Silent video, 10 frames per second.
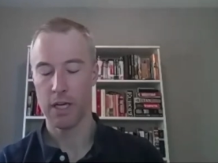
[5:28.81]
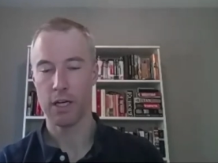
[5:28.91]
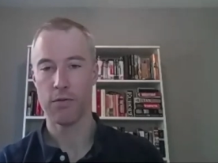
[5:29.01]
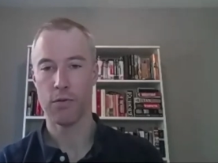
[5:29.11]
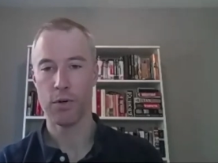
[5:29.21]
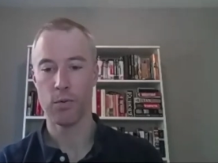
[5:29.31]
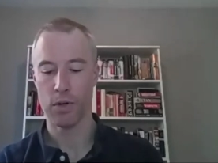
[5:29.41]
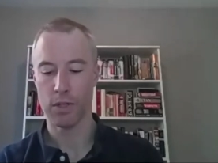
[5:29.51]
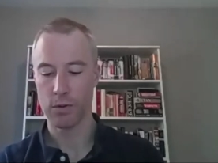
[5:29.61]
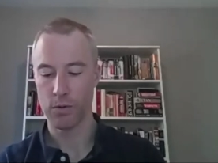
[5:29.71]
and avoid
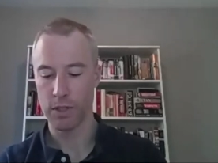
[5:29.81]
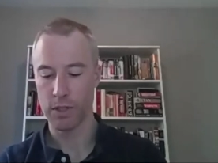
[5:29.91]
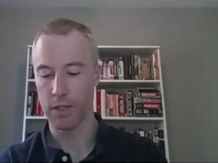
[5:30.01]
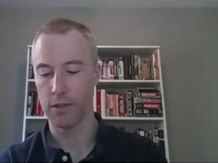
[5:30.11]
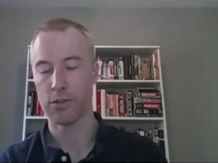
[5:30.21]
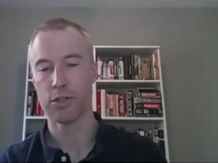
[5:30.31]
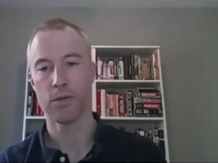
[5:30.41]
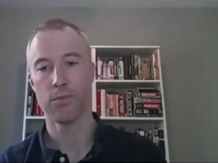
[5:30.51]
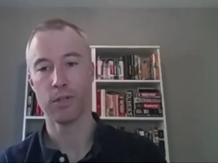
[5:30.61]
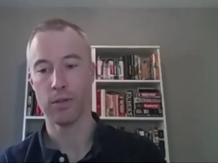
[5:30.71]
ones where the seller is
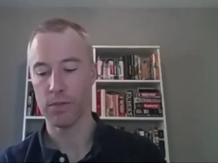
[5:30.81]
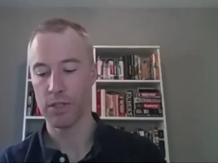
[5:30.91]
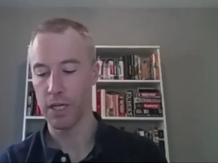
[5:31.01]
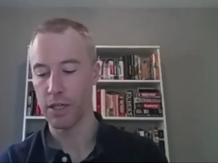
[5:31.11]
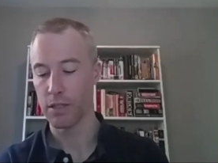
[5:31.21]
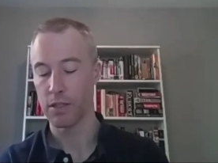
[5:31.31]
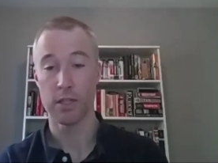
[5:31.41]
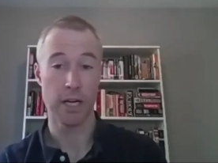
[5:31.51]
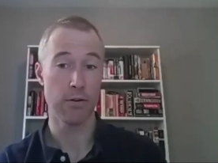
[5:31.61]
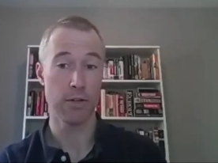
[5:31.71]
trying to put limitations
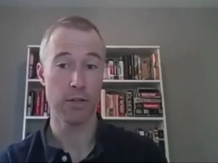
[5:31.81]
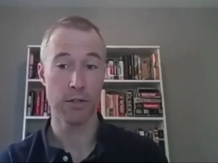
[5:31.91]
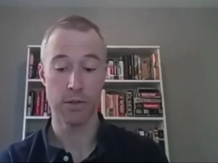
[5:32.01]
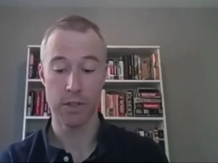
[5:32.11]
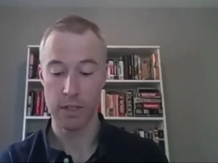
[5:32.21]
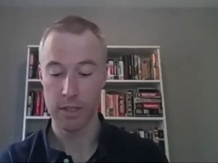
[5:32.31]
on how you can use